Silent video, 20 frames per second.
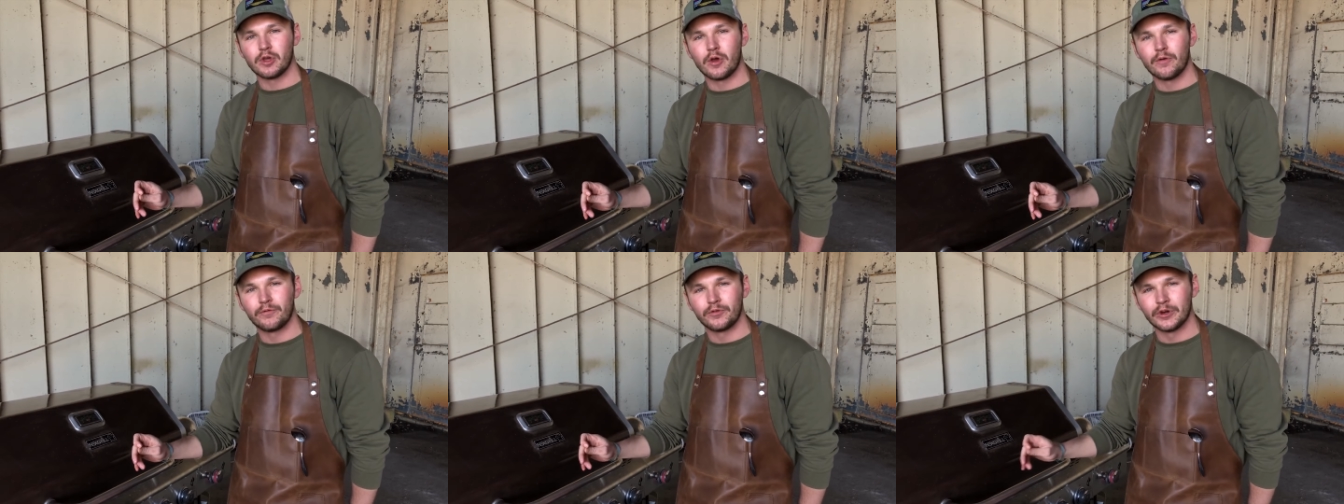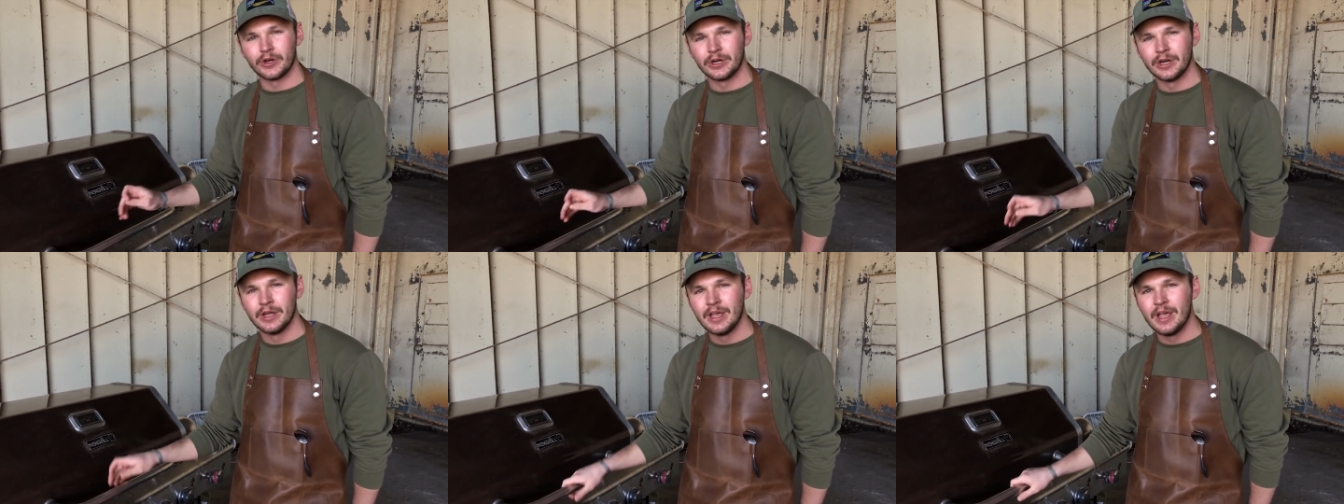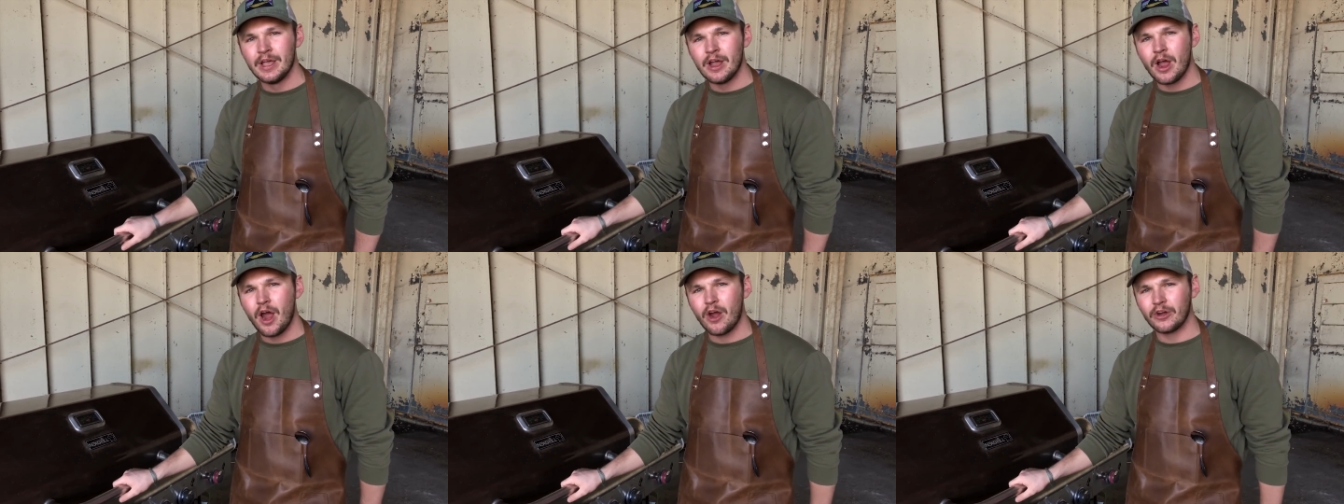So for
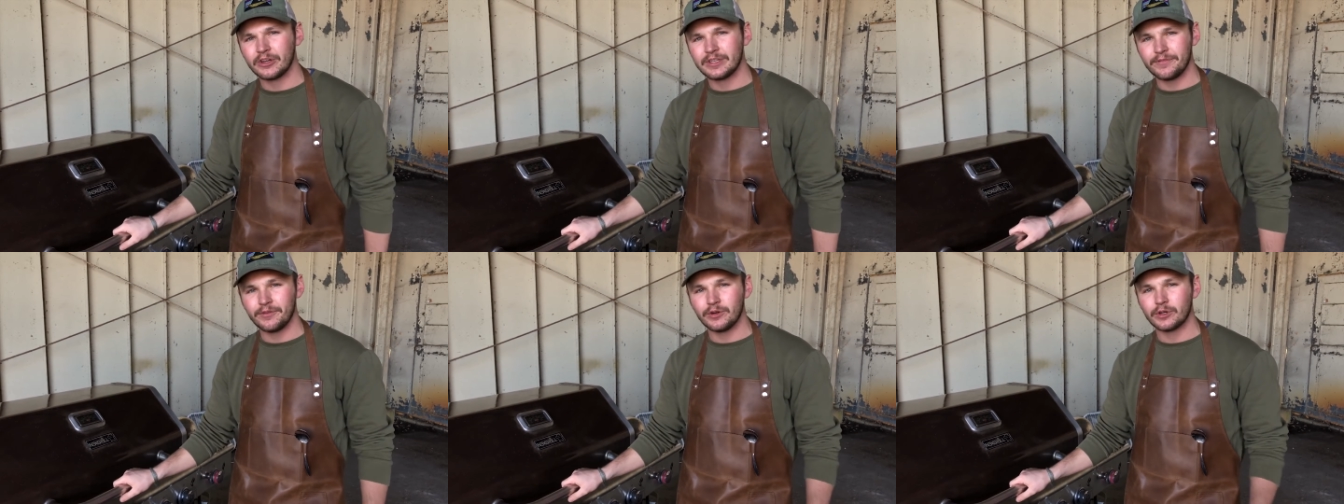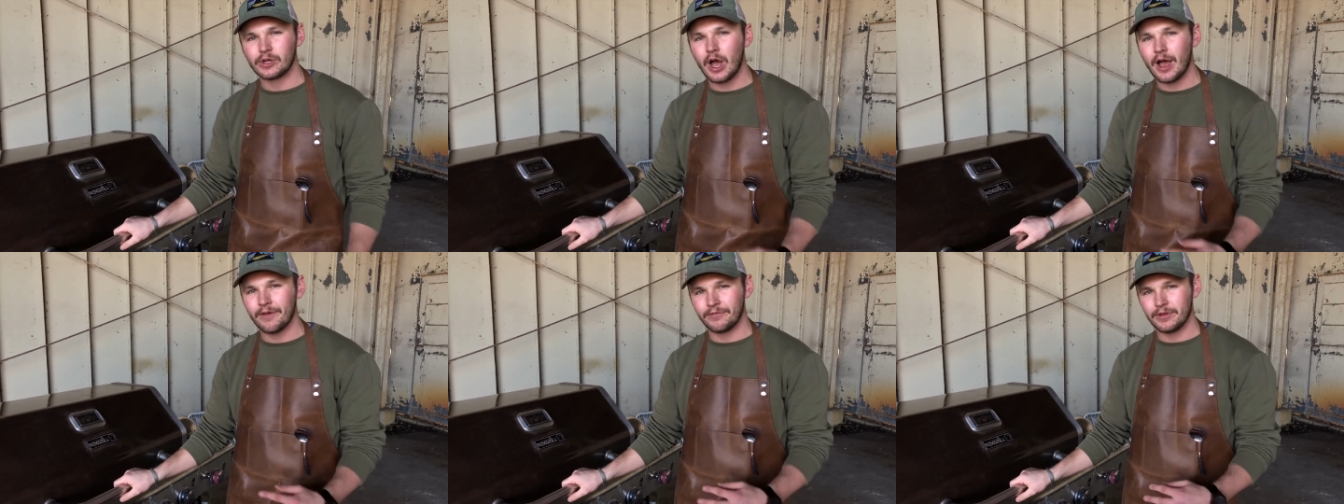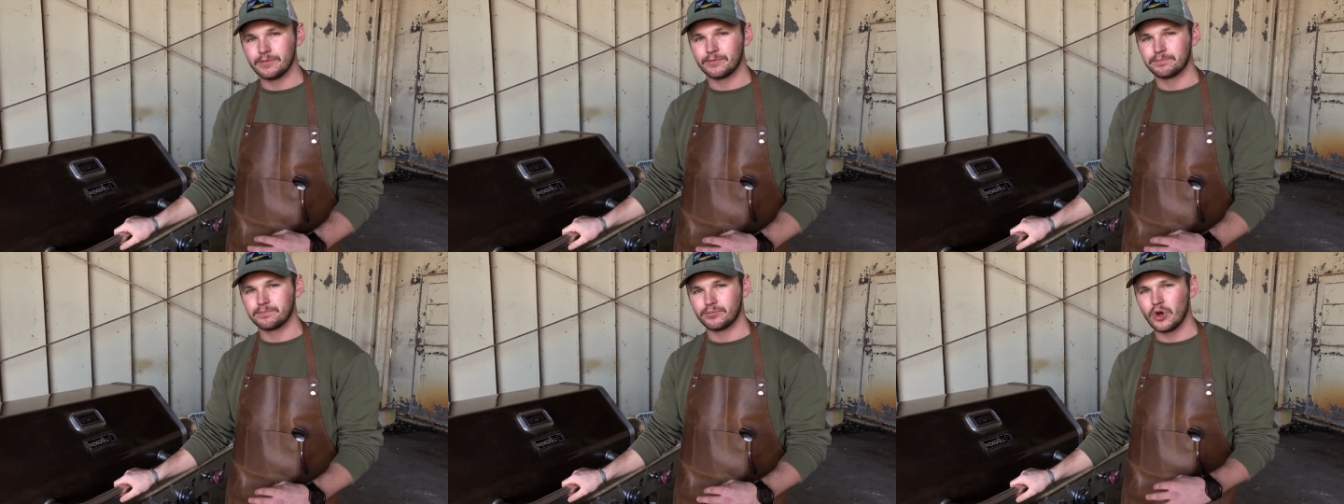our different
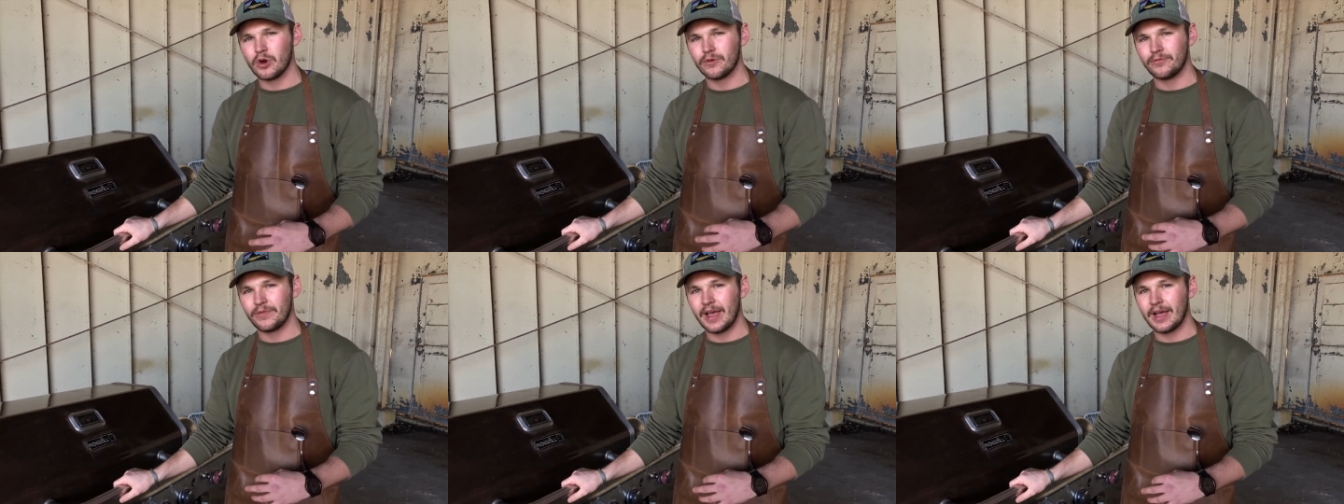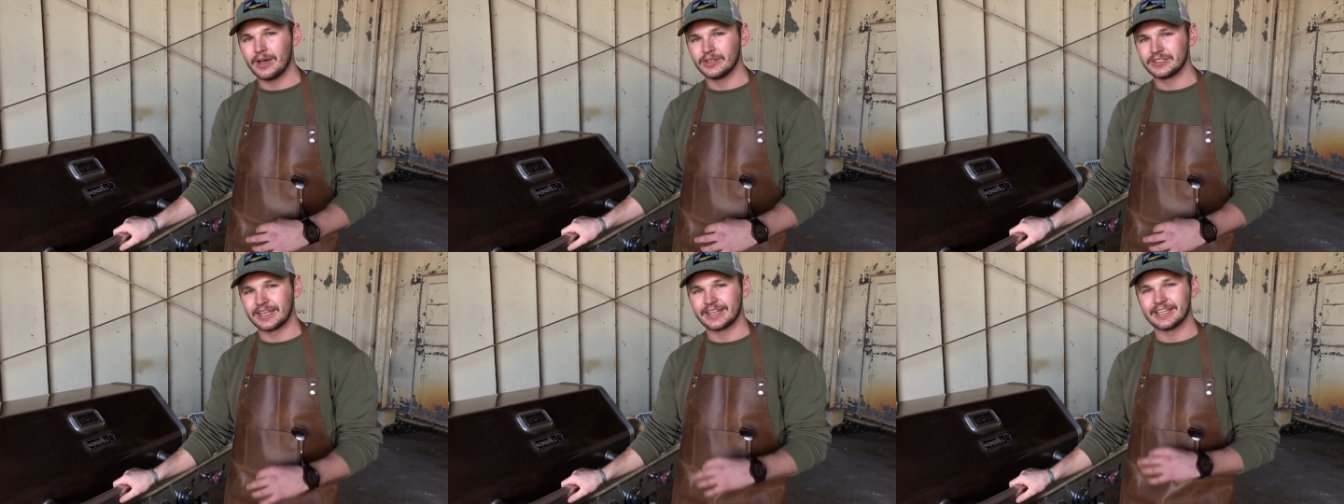coffee profiles,